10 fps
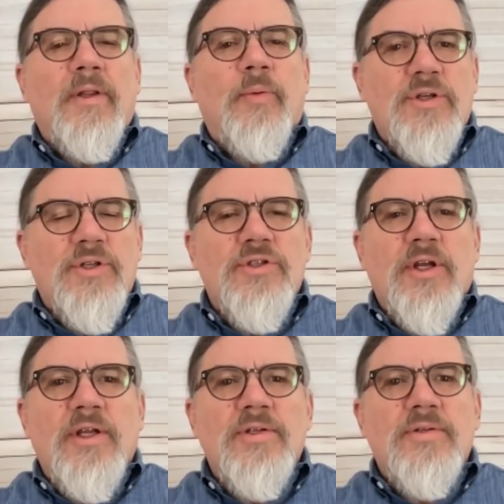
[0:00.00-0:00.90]
The recent
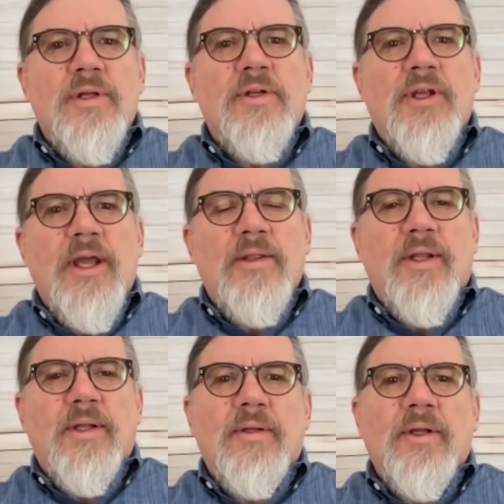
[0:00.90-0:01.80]
studies indicate
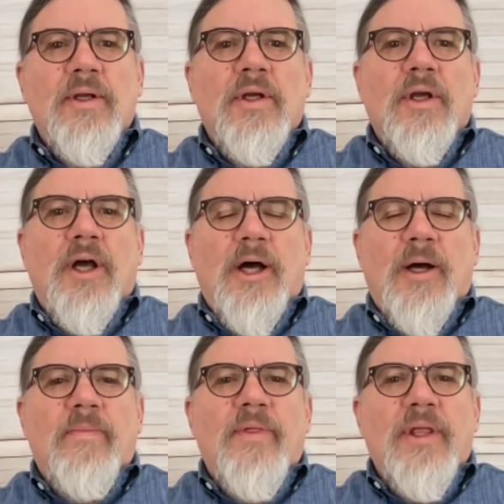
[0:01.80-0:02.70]
that
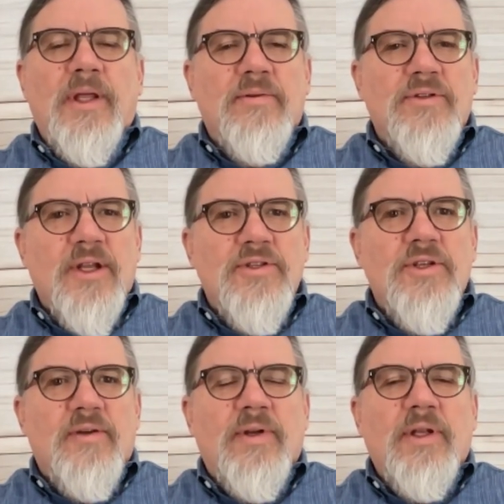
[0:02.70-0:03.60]
the
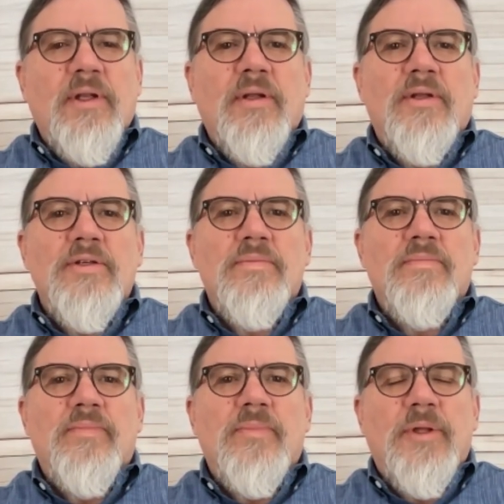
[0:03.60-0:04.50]
sensitivity is
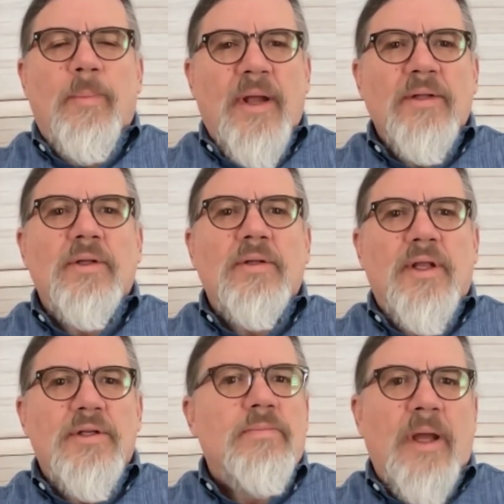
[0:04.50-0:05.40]
dependent,
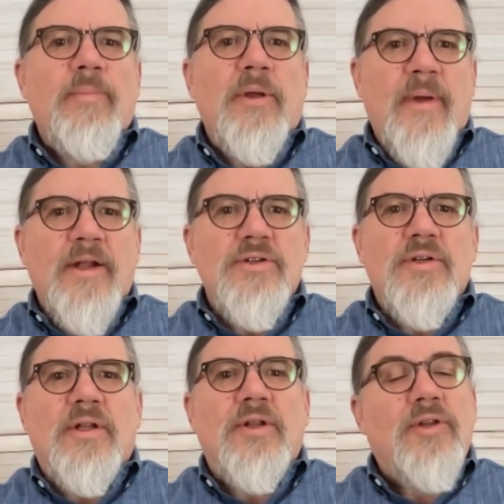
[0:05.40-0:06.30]
as might be imagined,
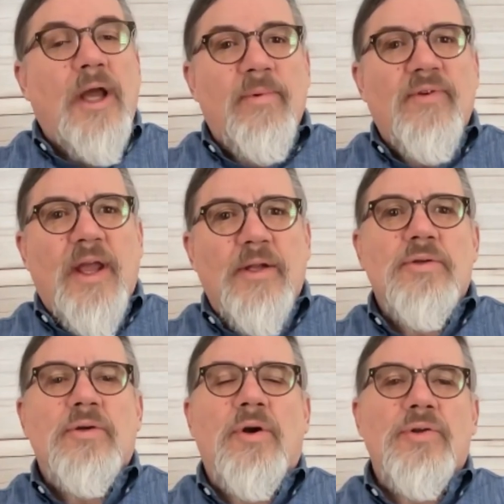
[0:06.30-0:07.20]
on the type of
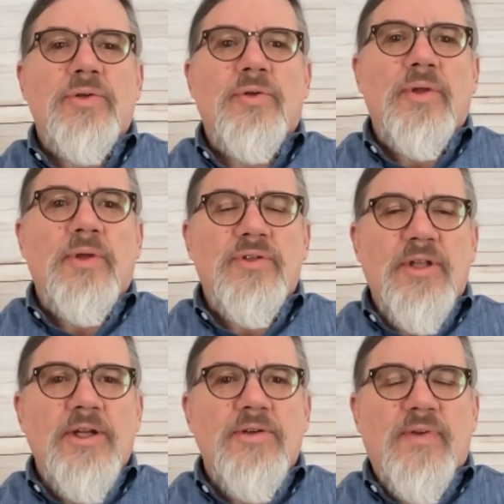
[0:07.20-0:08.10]
cancer and also the
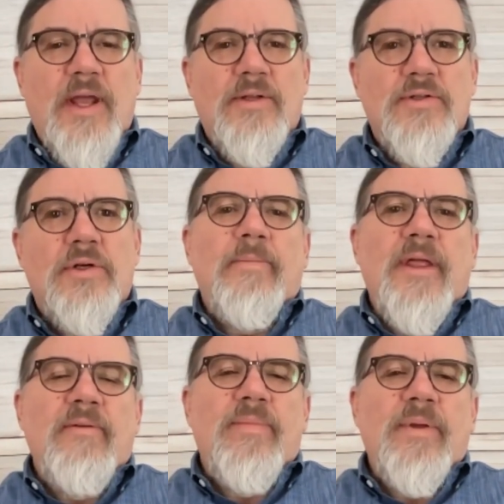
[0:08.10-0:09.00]
stage of cancer.
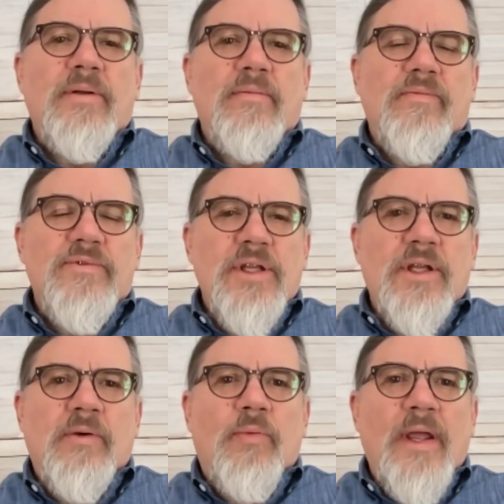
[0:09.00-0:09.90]
They've been
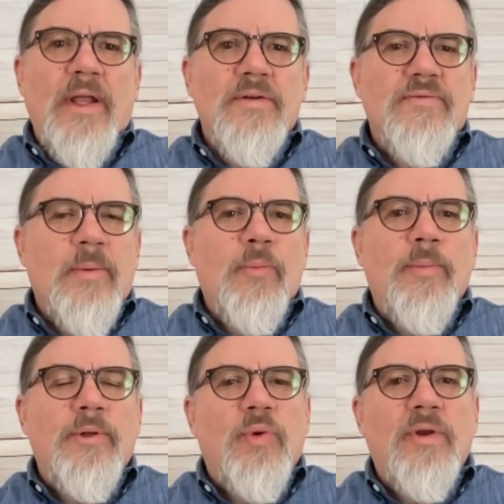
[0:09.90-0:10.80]
seeing a range of somewhere
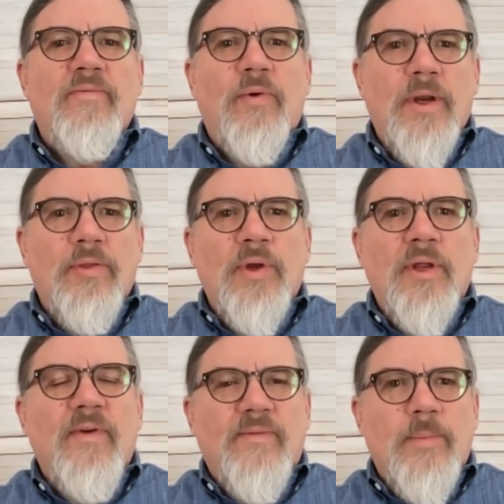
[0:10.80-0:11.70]
between 43
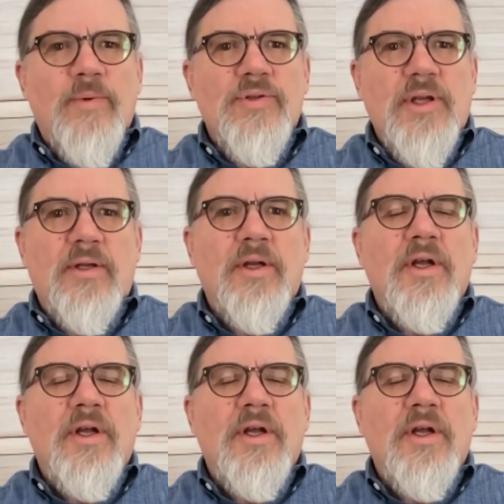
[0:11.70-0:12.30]
and 50%